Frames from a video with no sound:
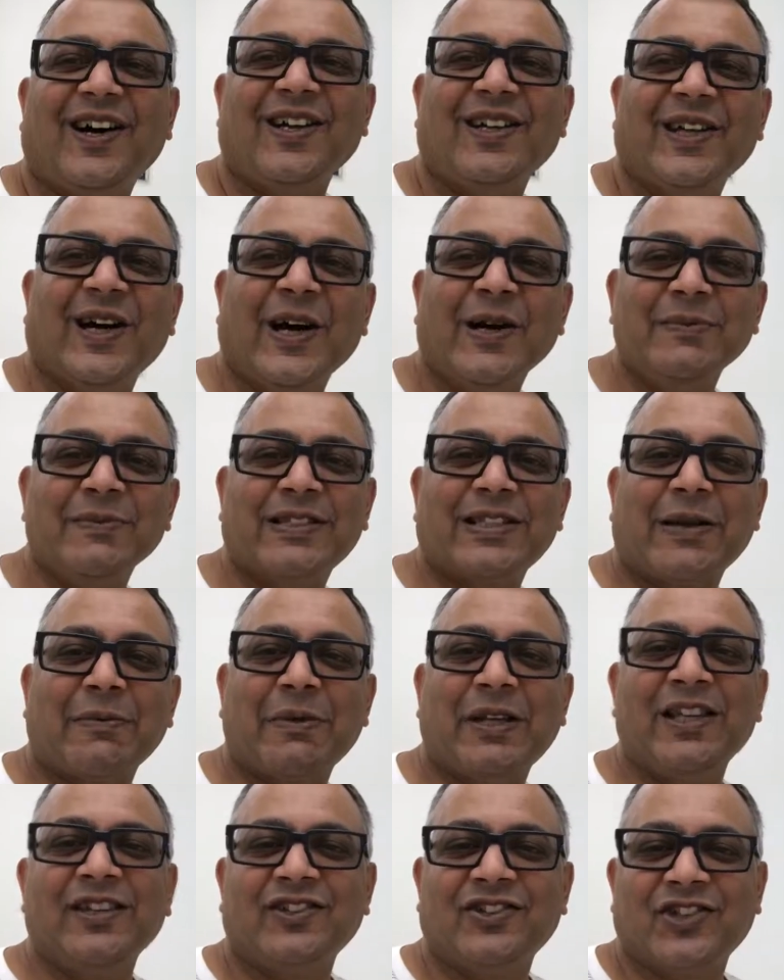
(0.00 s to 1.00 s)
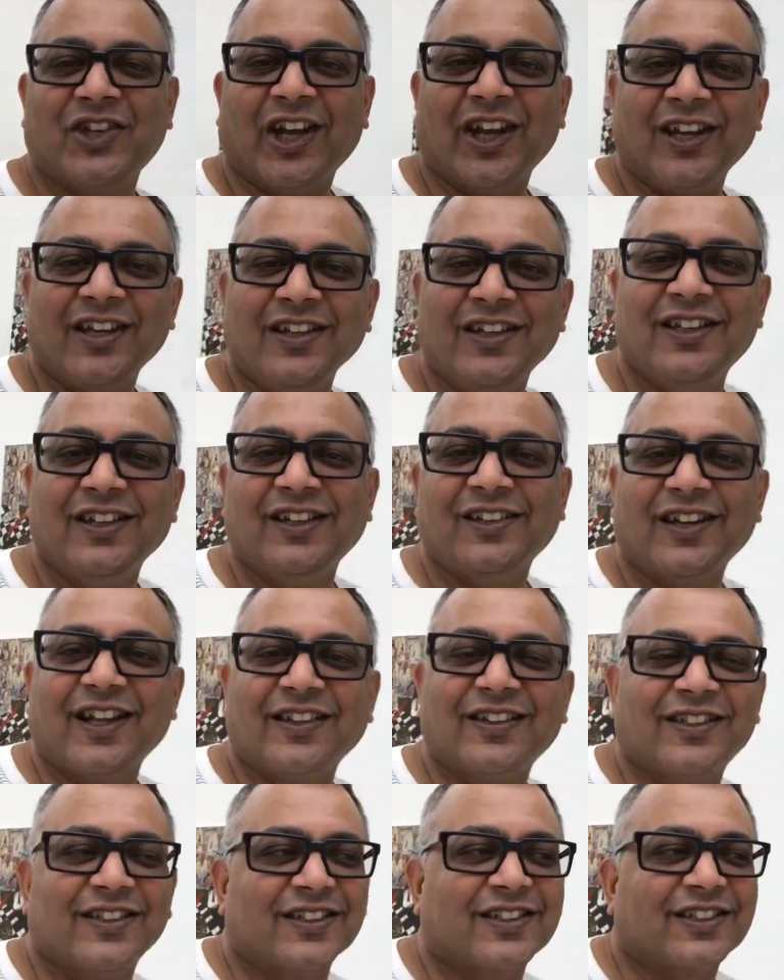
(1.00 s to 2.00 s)
Hi, I'm Sameer Jain here
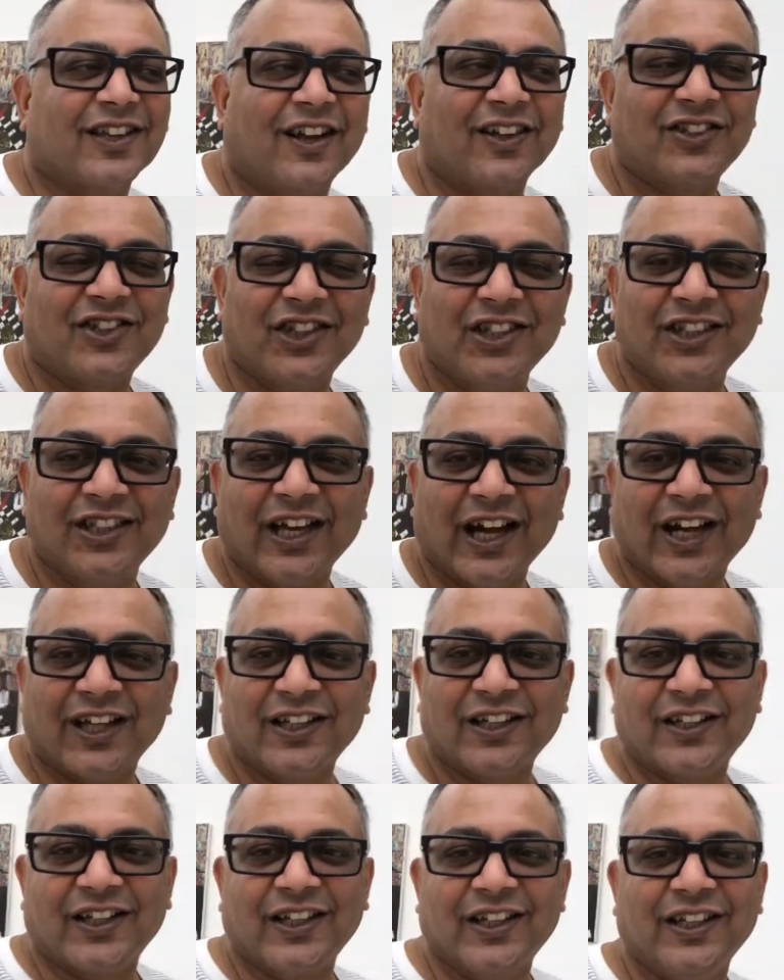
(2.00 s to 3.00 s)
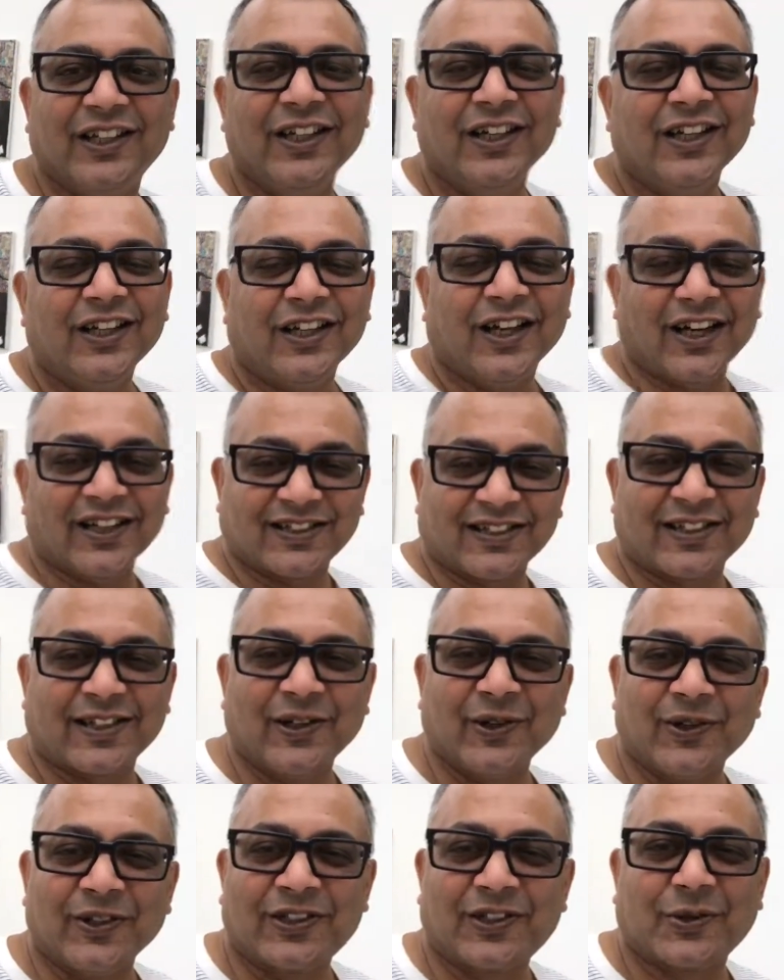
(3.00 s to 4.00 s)
at the Saatchi Gallery at
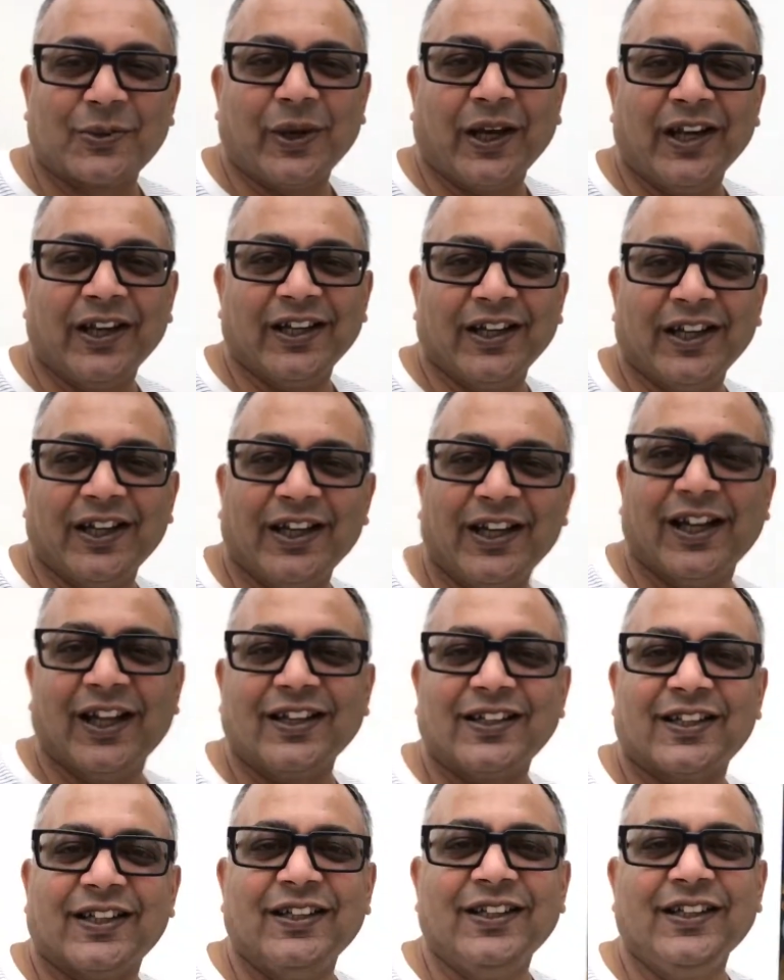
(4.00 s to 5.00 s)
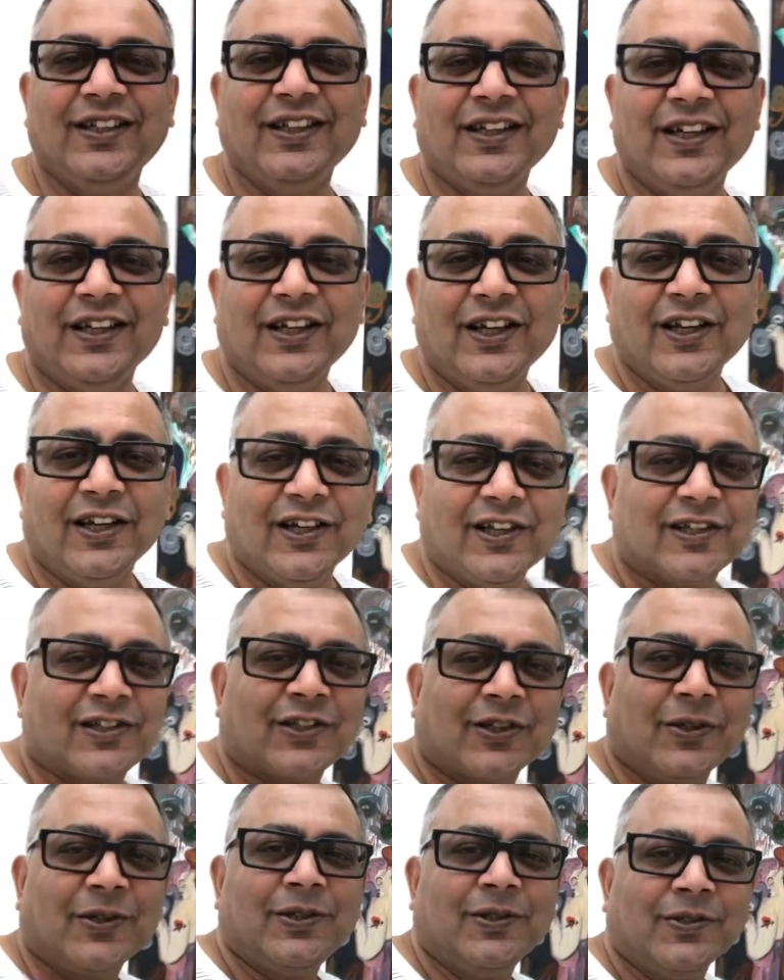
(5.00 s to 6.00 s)
Sloane Square in London.
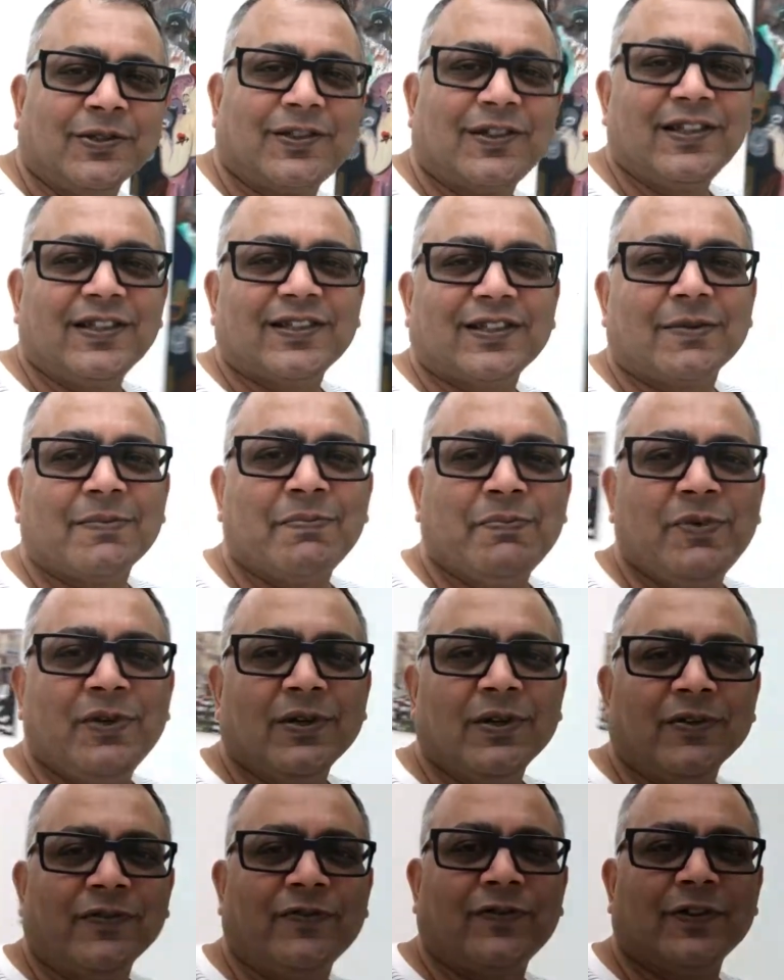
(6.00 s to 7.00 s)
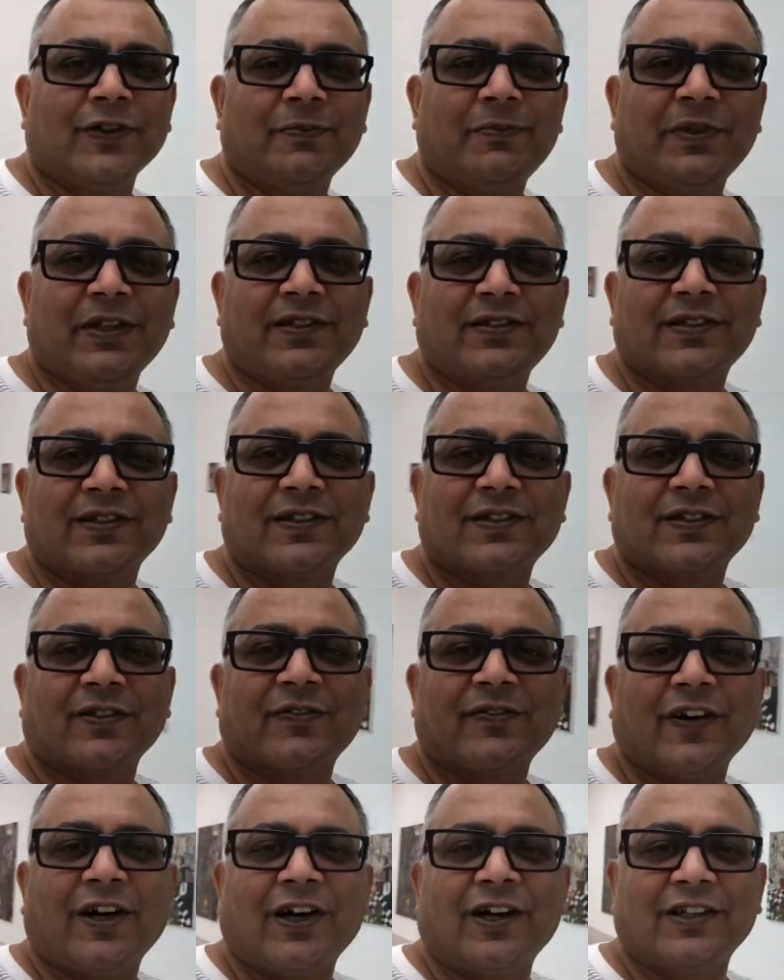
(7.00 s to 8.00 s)
So you see some beautiful pieces
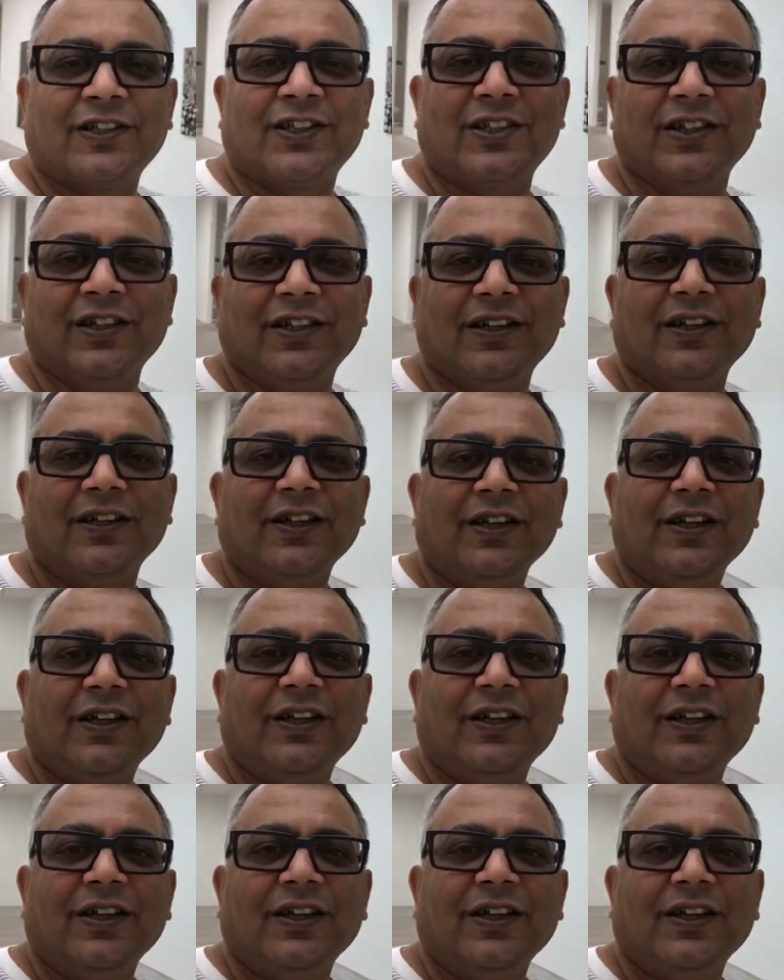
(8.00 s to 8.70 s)
of art here,